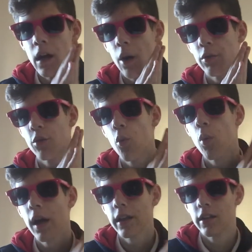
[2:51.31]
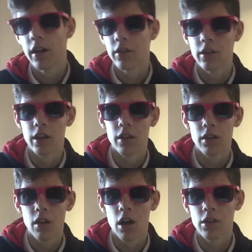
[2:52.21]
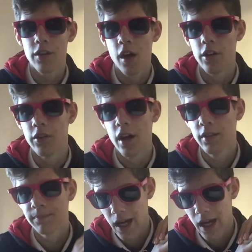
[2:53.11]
I went to a wine tasting last Thursday.